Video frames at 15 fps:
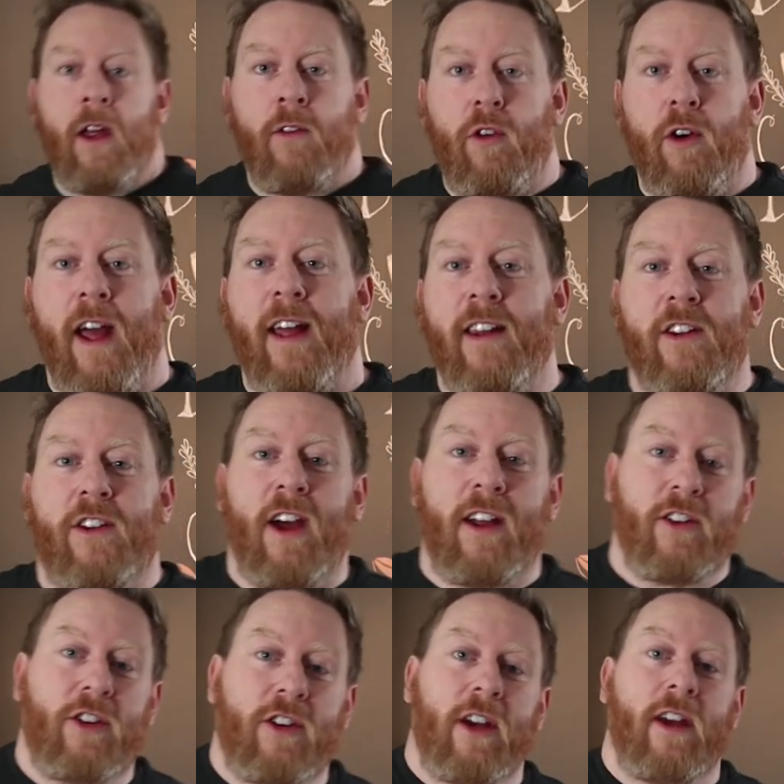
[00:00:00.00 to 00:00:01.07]
for an added
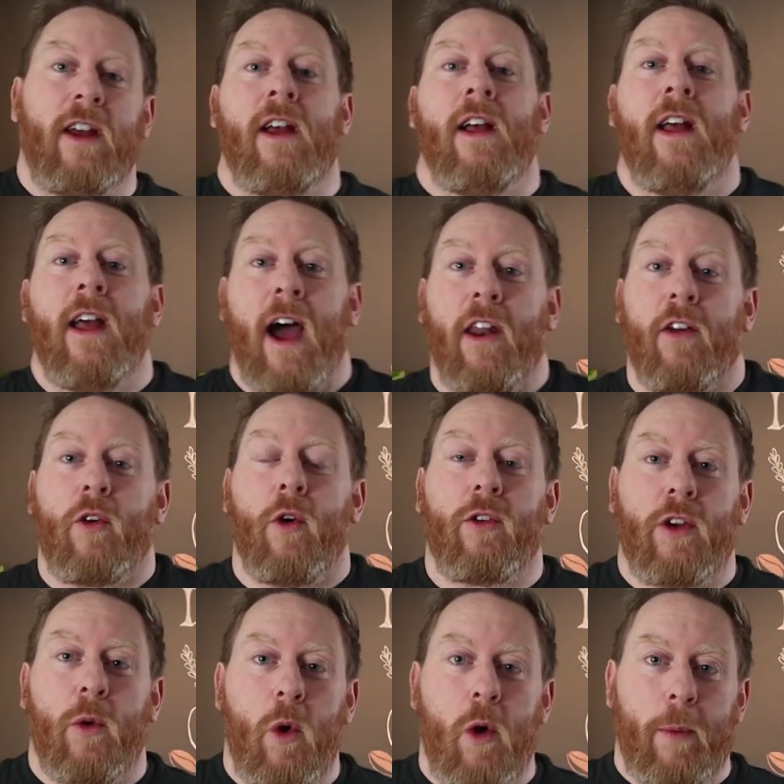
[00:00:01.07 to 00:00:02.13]
touch. And of
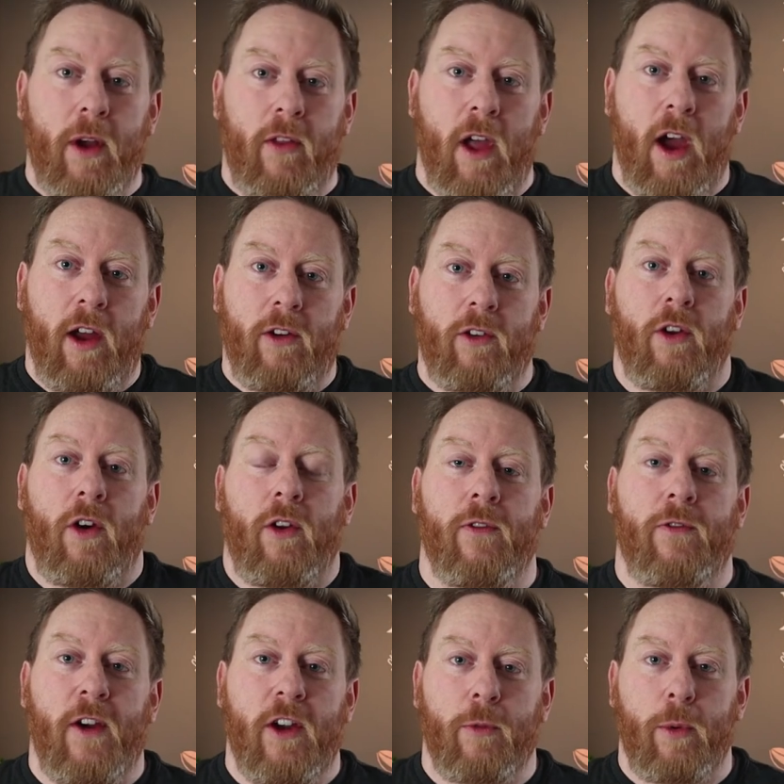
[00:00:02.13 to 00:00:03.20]
course I will be on the hunt
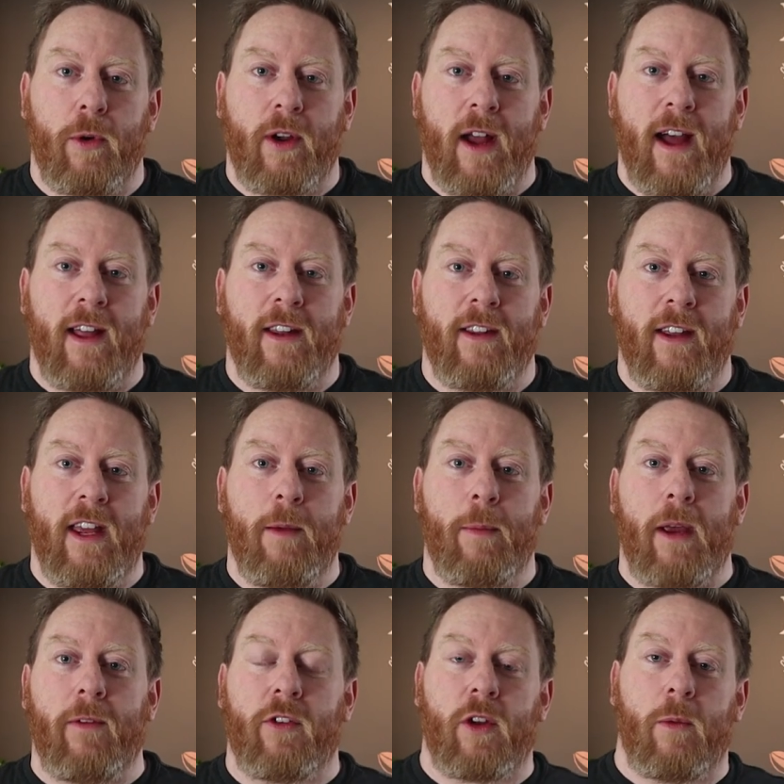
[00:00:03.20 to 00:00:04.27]
on Facebook and
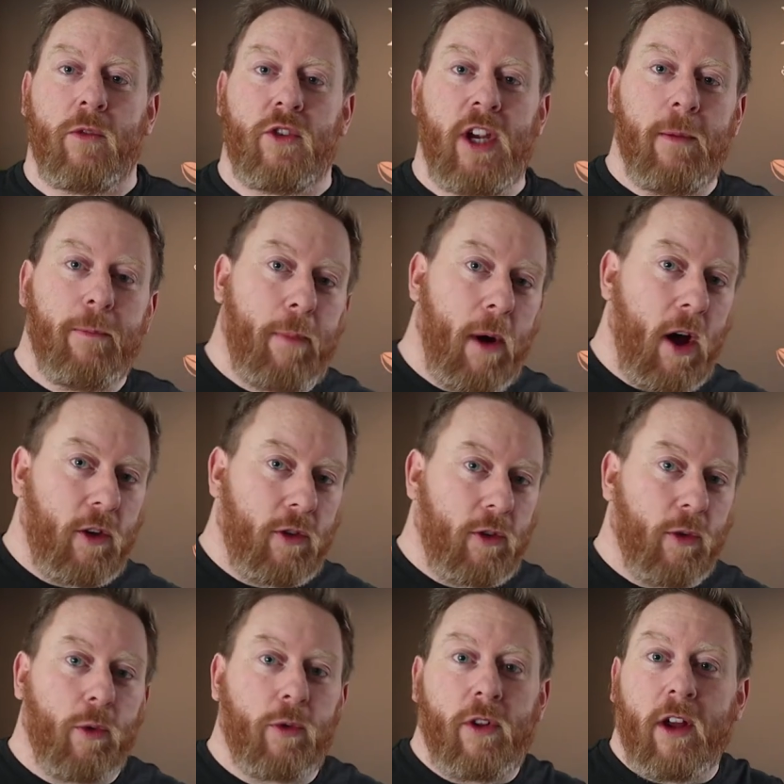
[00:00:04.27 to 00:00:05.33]
eBay for some cheap bar
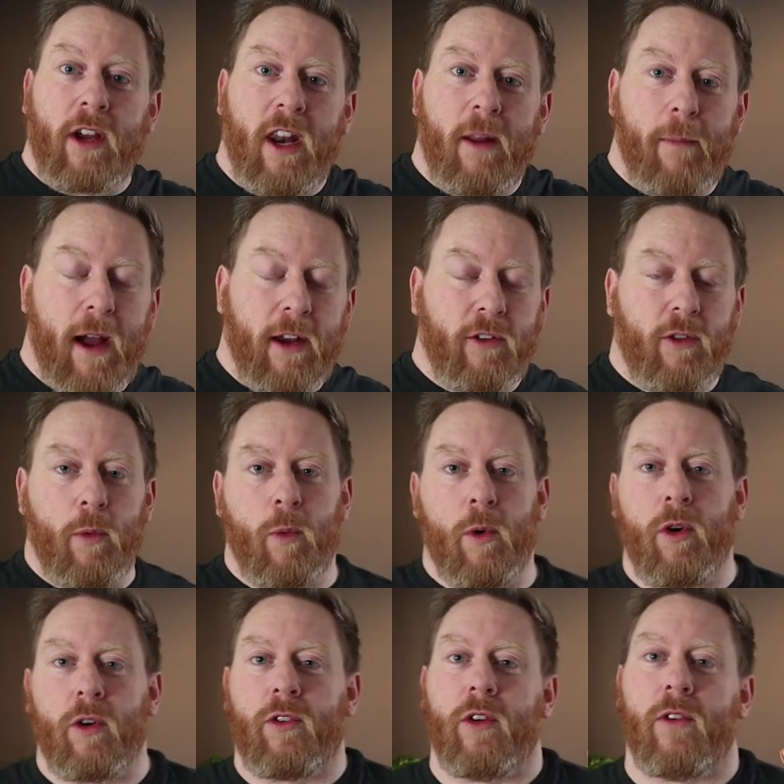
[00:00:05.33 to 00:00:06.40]
stools that are gonna match the
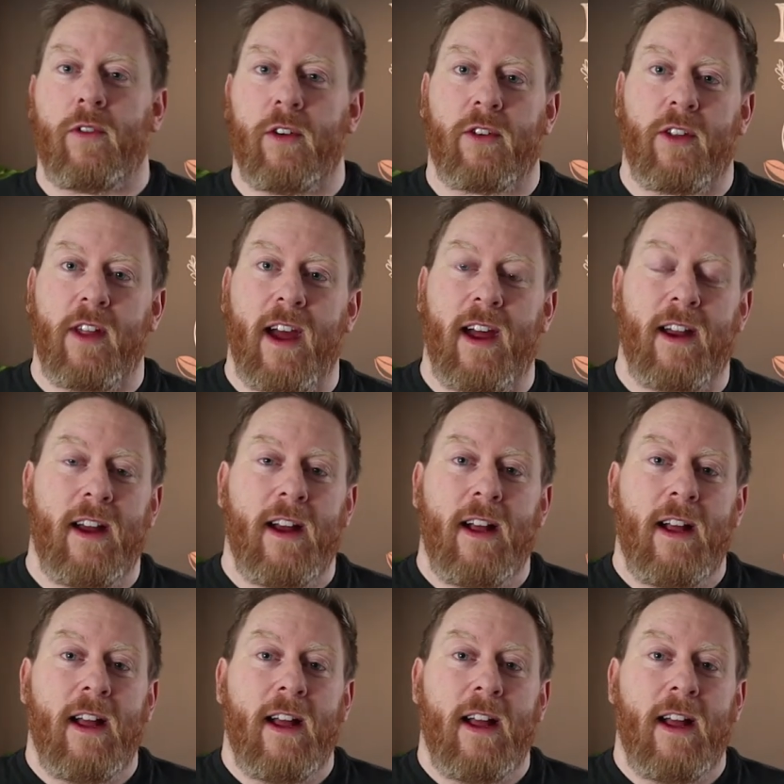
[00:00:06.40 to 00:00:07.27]
work surface there.